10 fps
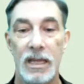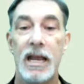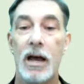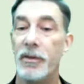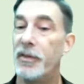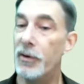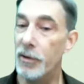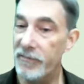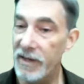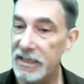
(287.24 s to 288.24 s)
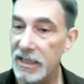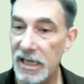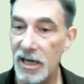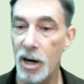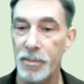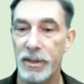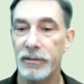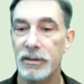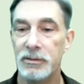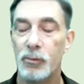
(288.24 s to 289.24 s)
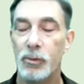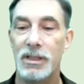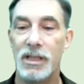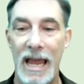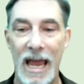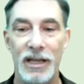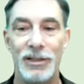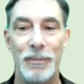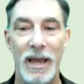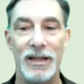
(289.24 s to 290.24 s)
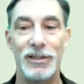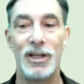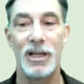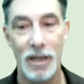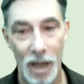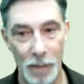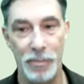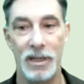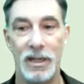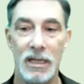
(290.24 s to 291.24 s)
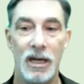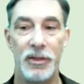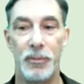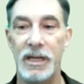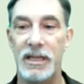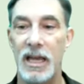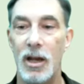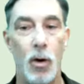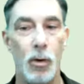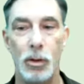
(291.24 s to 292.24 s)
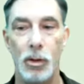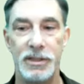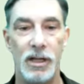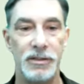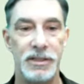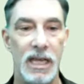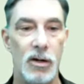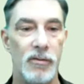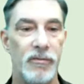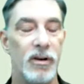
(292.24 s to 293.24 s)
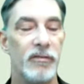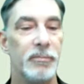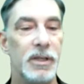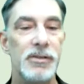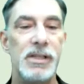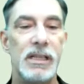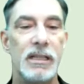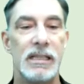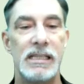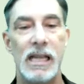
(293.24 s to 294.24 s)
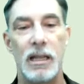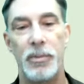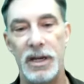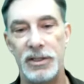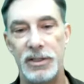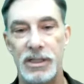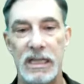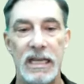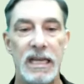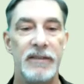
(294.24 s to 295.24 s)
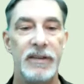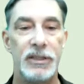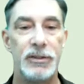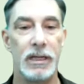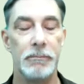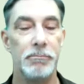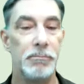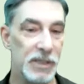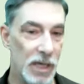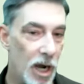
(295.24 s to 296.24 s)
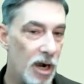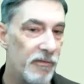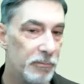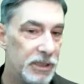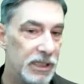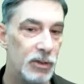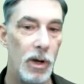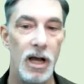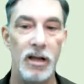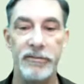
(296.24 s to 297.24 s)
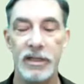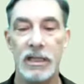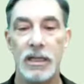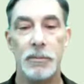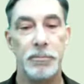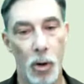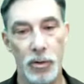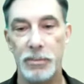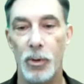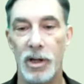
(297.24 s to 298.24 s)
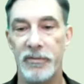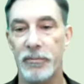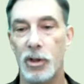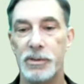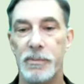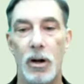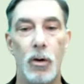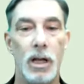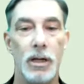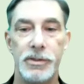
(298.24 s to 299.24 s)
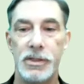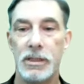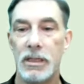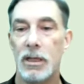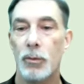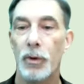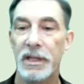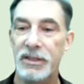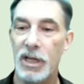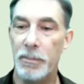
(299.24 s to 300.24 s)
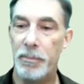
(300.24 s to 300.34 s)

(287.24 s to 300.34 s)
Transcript: Now, the third event in Ann Arbor was the Hash Bash Cup, a three day whole hotel takeover of music and celebrations featuring Bizarre from D12, Pony Boy from Los Marihuanos, Willie J.